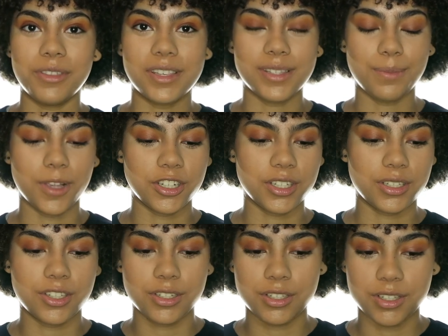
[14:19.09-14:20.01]
This blush
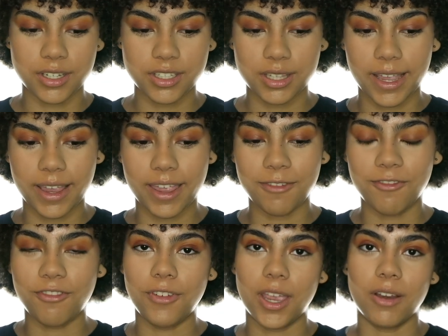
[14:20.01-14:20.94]
is just such like a
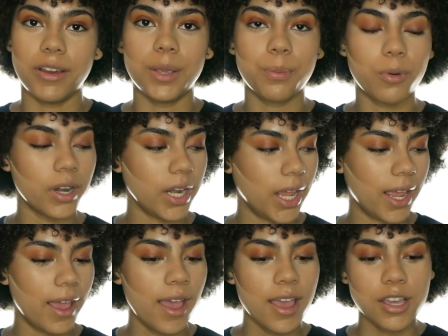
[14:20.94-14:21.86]
very
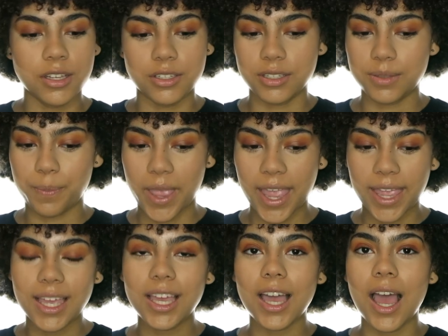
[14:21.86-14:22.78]
pretty, just
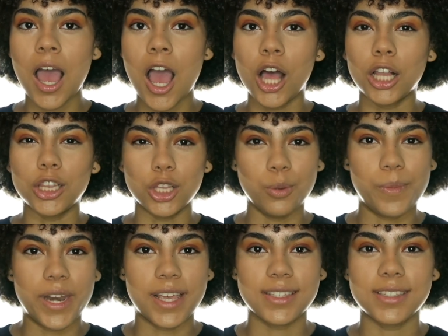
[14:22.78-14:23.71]
pink,
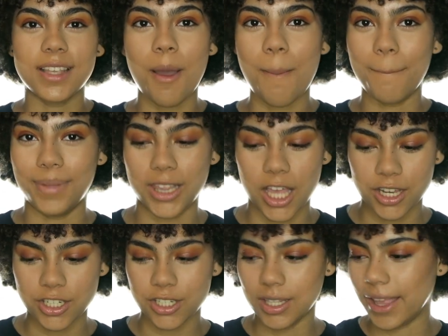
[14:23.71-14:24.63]
luminous blush.